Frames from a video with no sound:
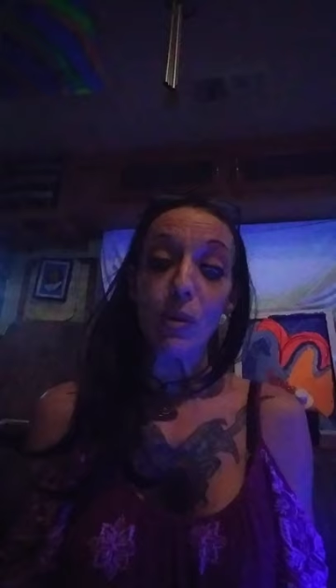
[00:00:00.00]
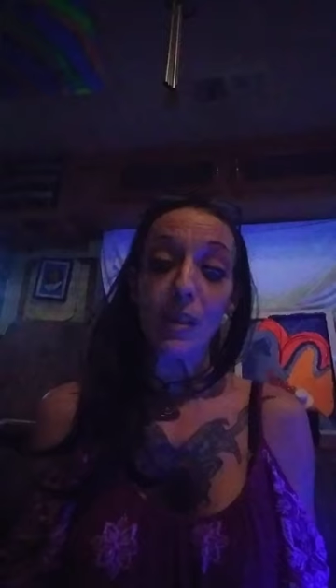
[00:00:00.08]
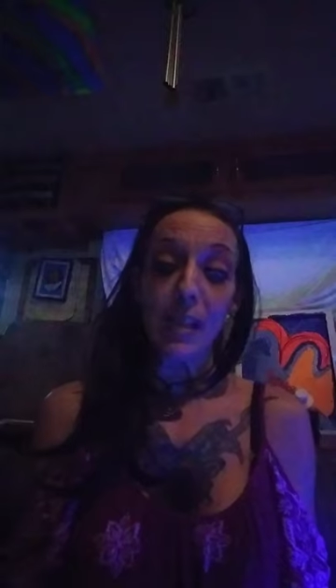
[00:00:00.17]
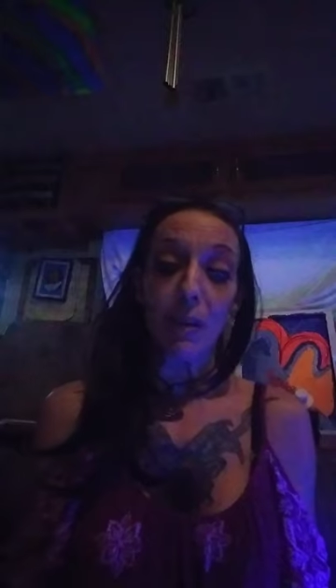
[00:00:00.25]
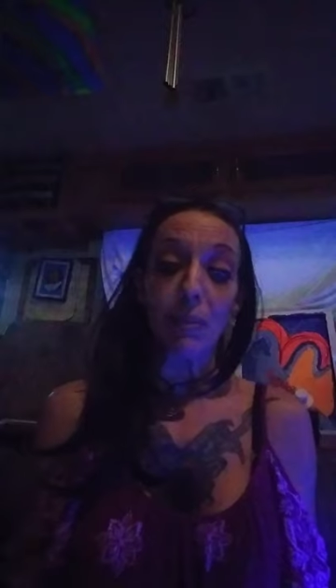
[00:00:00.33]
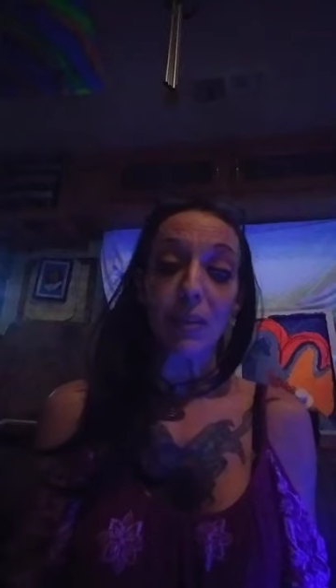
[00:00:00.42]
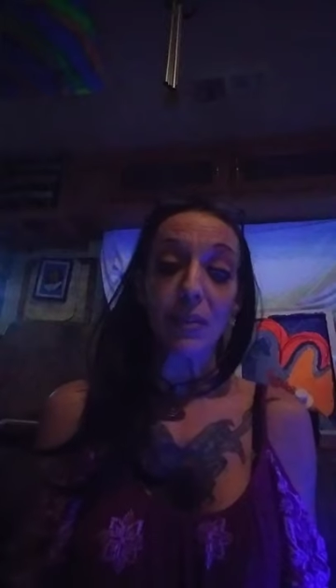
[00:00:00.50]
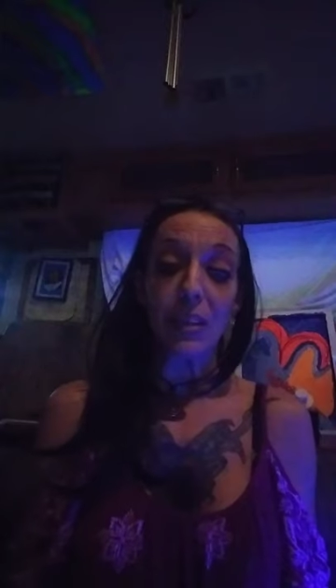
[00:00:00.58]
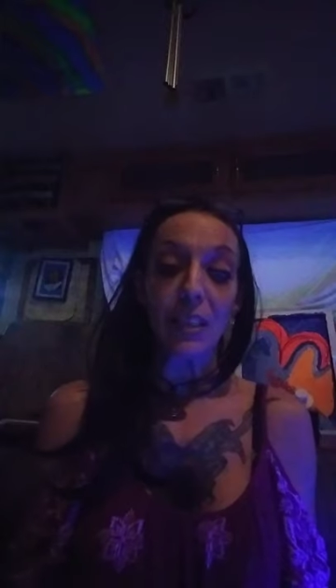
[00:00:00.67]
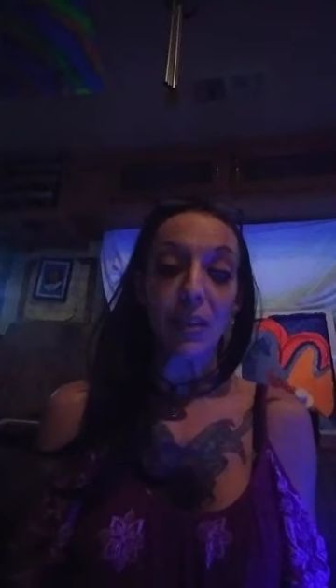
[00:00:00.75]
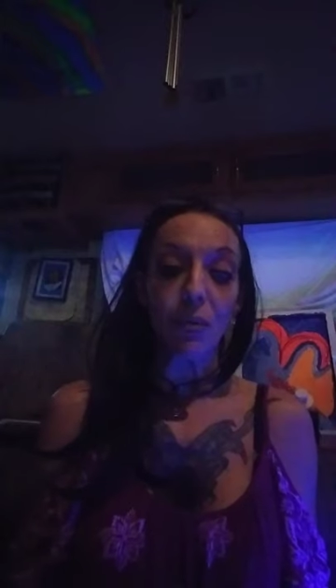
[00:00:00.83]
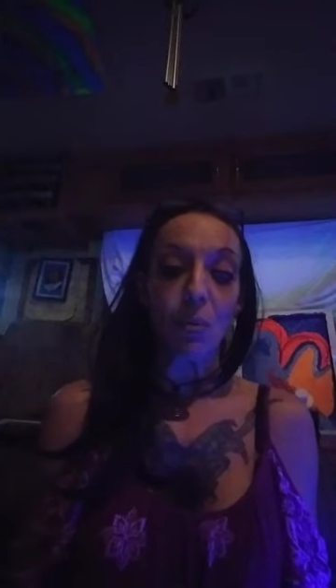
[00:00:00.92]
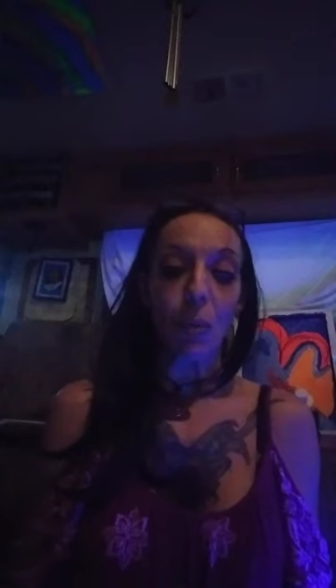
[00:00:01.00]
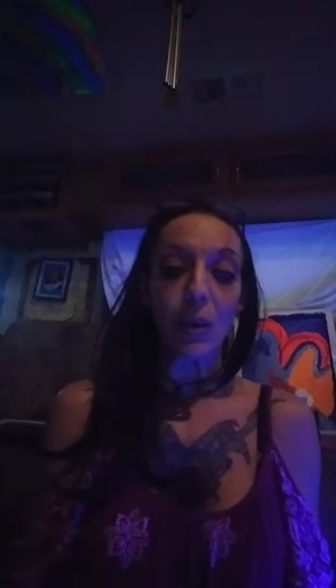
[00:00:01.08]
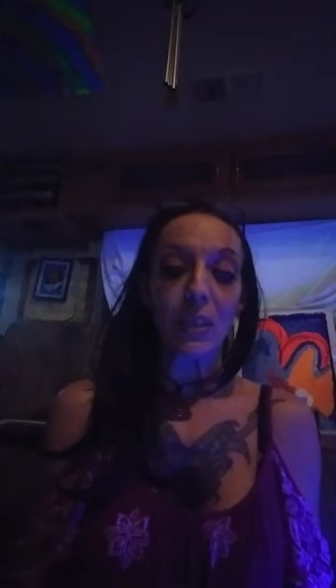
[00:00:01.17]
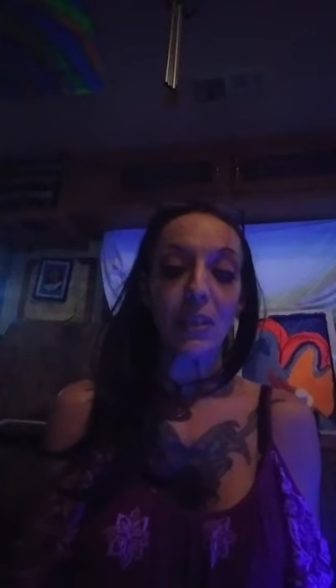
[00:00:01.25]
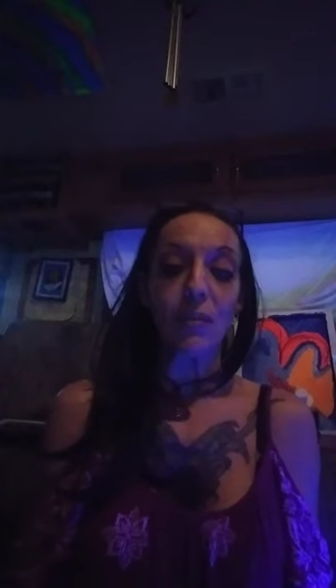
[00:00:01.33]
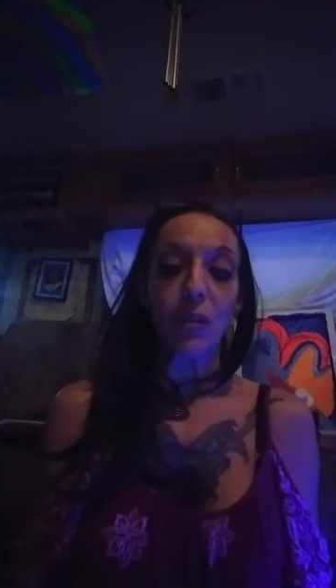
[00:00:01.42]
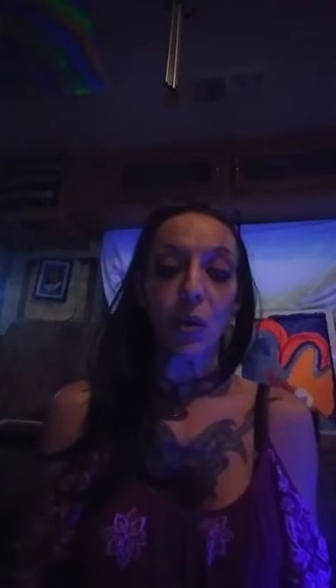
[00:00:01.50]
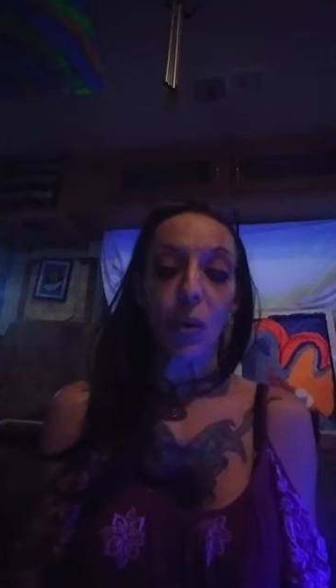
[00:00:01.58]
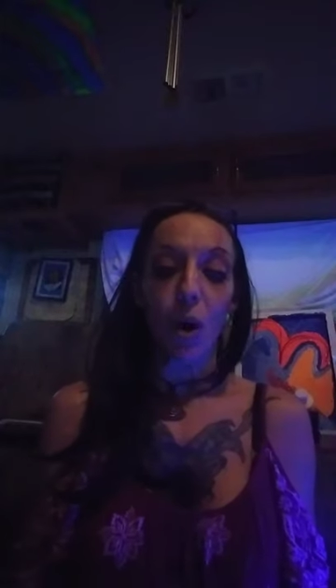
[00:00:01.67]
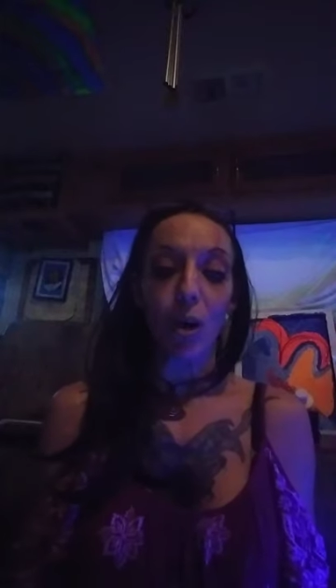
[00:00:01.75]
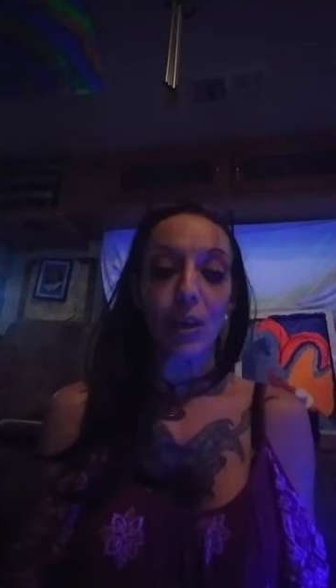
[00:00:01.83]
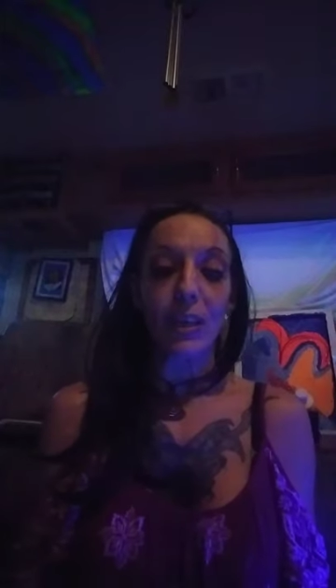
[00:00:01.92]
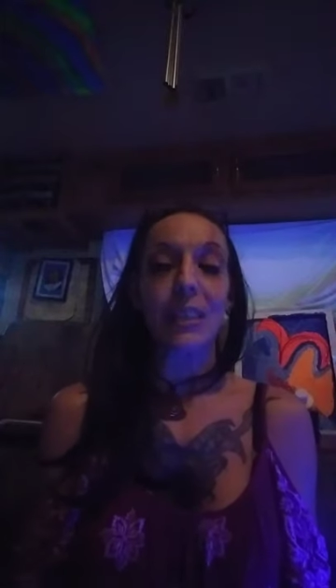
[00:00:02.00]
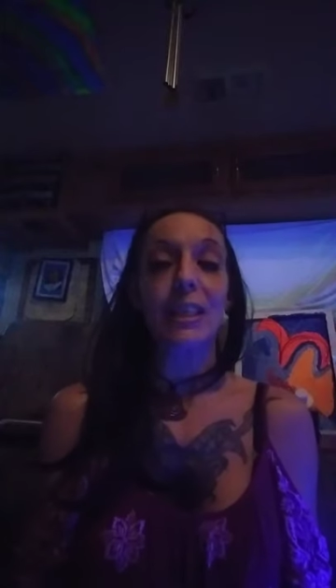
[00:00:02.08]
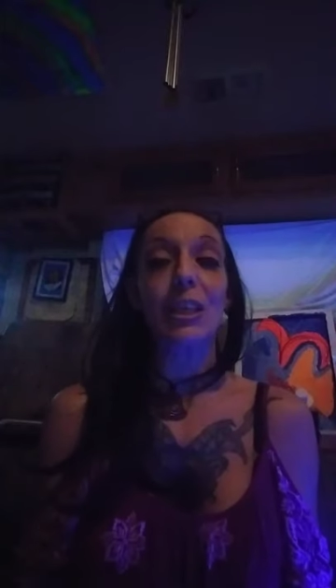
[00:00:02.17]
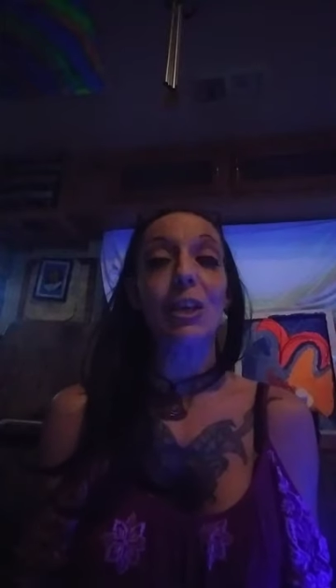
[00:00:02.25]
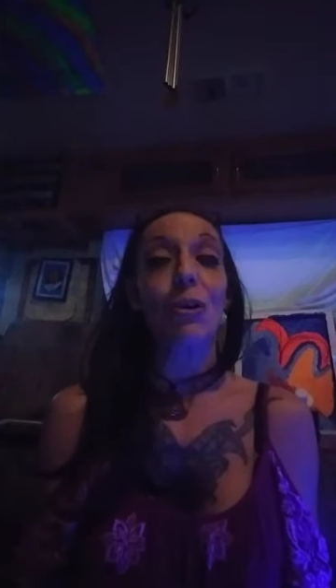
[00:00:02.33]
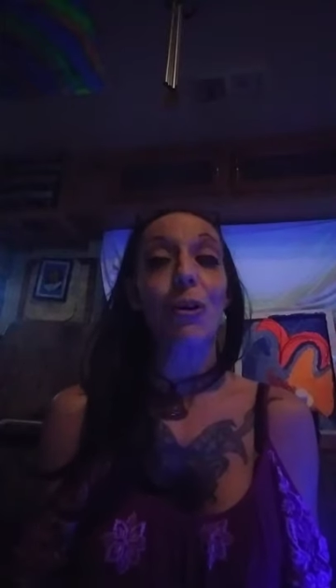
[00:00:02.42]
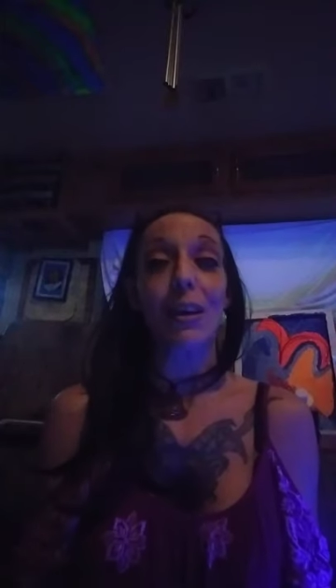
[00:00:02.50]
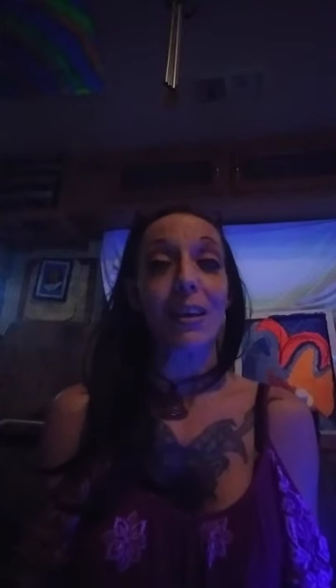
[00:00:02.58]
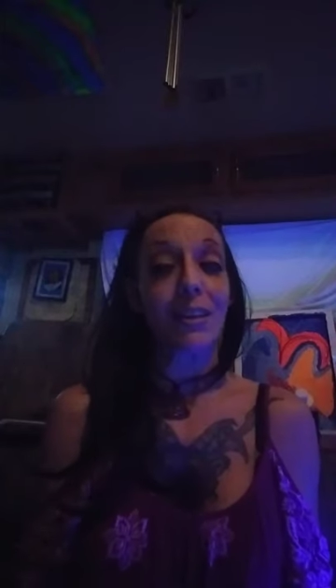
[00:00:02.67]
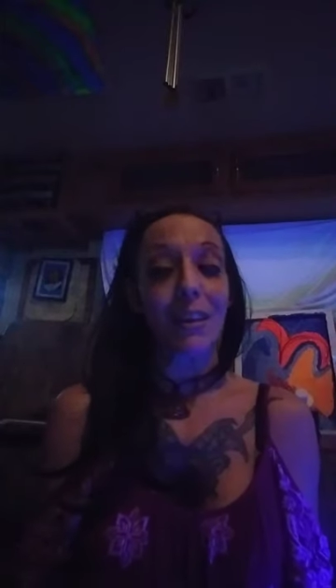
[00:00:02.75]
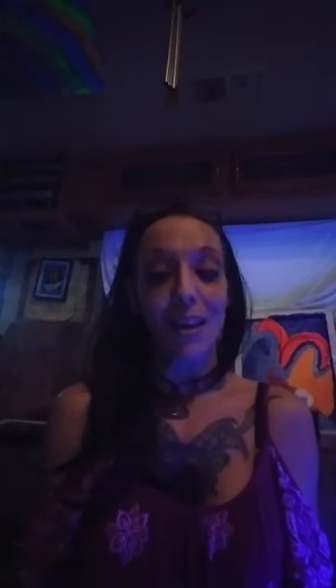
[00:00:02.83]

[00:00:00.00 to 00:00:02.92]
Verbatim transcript: receptive to different points of view are considering